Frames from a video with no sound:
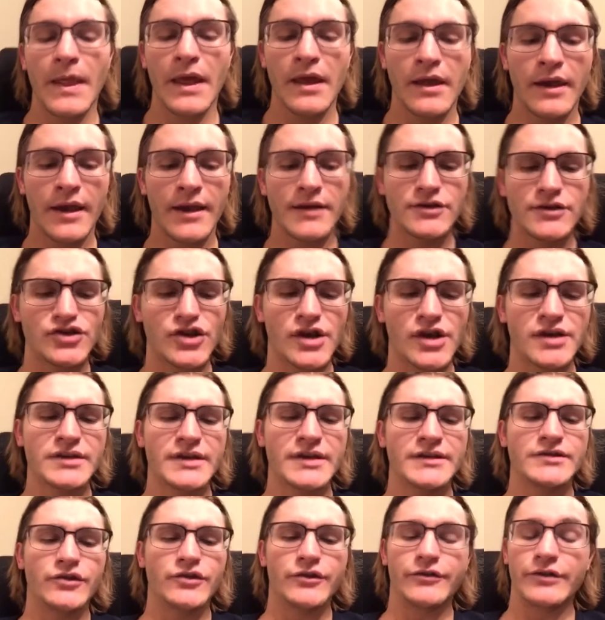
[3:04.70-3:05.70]
And
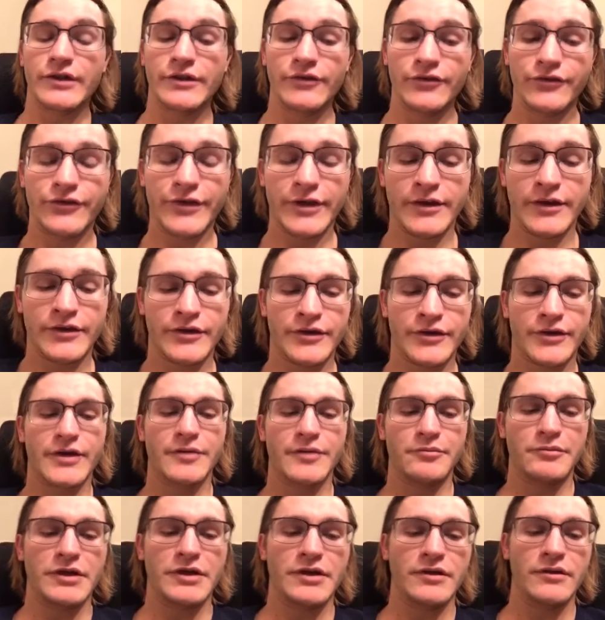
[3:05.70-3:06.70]
jaundice or liver failure
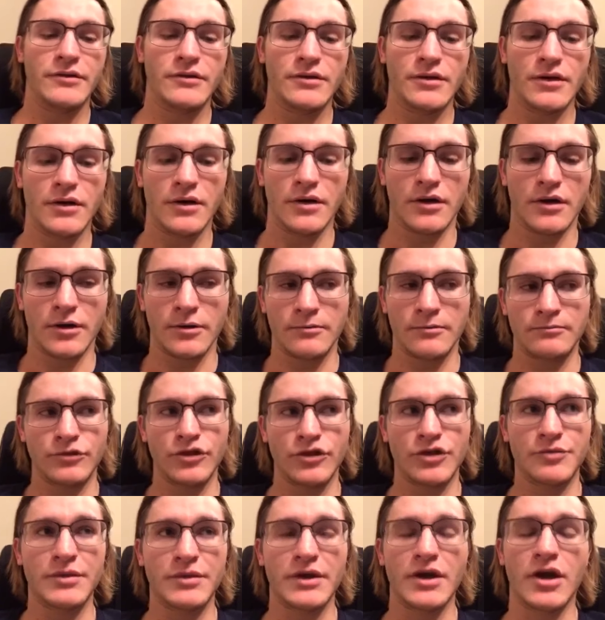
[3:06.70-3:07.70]
can be you
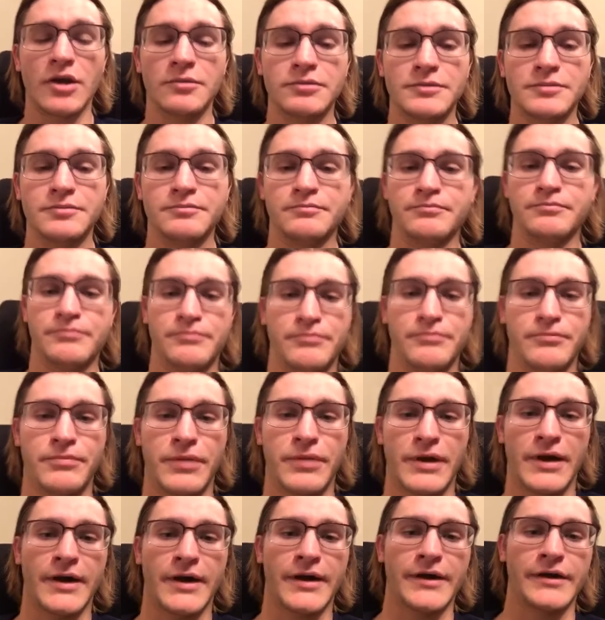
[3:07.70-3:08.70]
can be helped
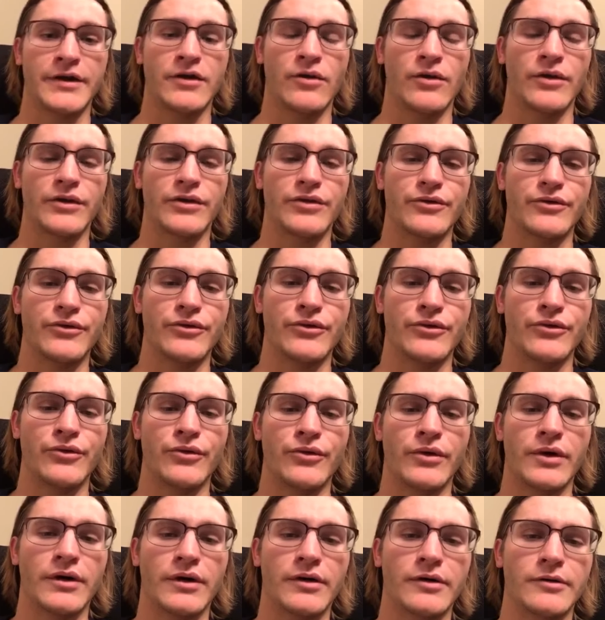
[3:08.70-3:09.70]
by going
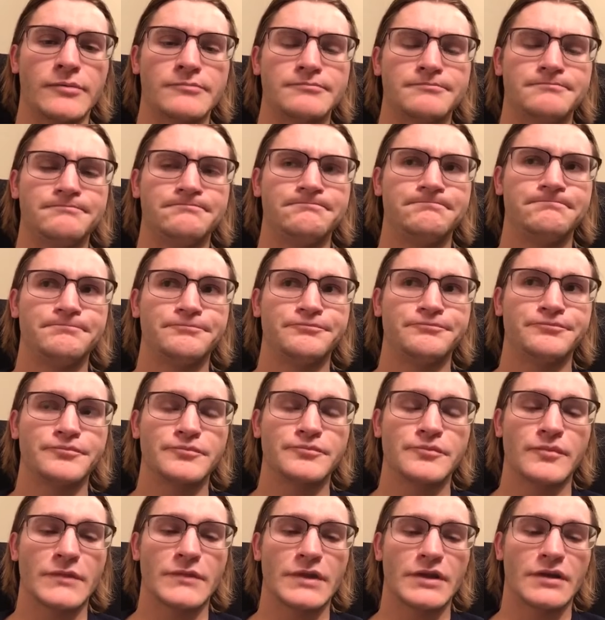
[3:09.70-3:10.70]
through
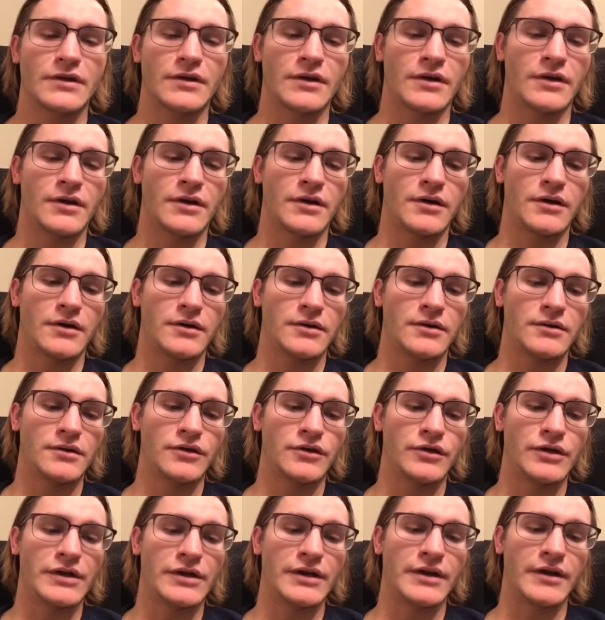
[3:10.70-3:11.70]

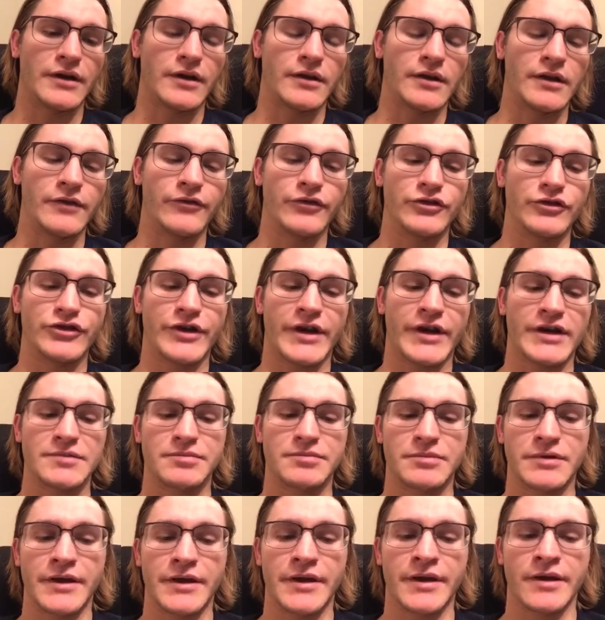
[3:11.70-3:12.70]
you get a liver
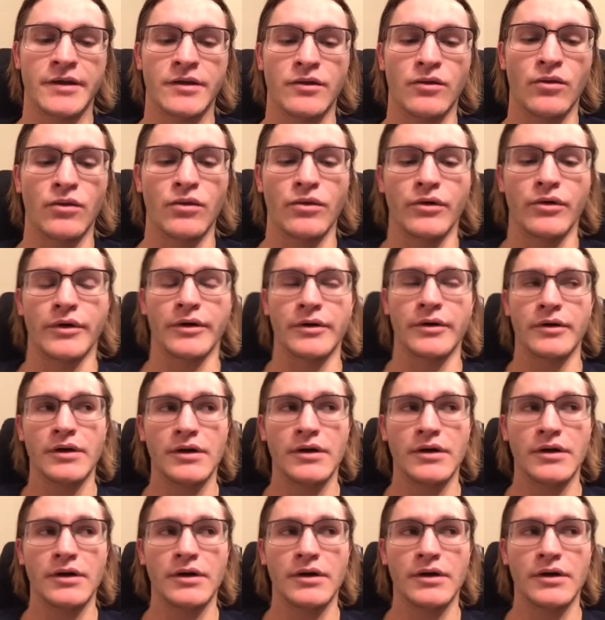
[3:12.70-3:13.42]
transplant, or